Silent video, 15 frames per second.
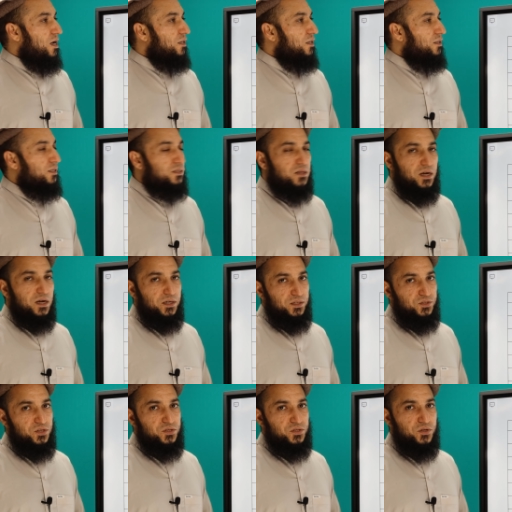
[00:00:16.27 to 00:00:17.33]
This slide
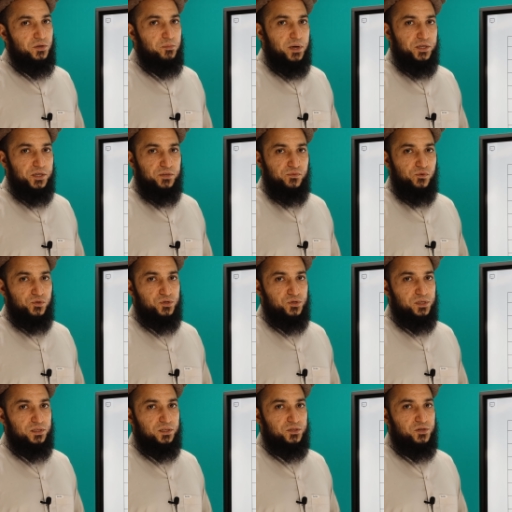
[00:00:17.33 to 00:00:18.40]
is just a reminder for
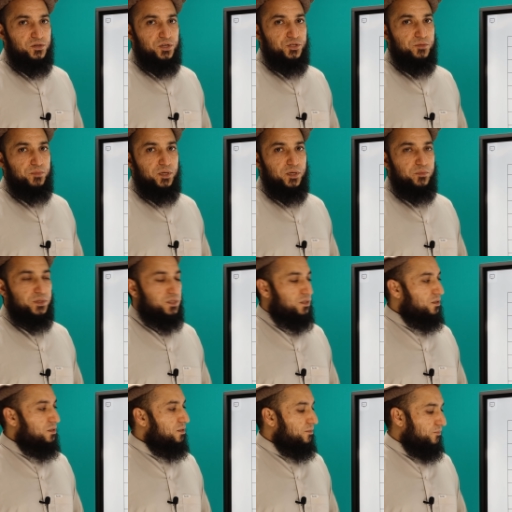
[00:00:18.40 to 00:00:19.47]
transliteration
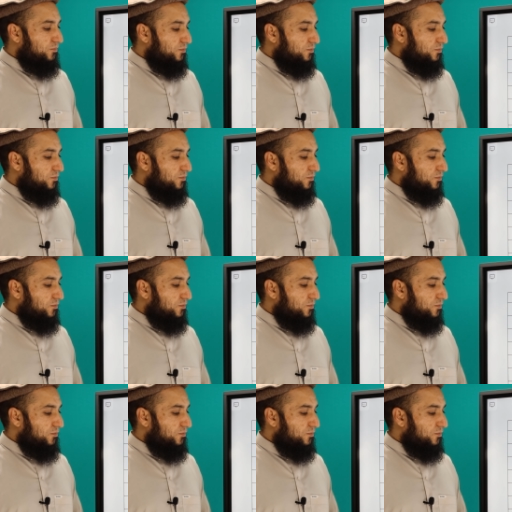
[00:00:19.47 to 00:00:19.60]
purposes.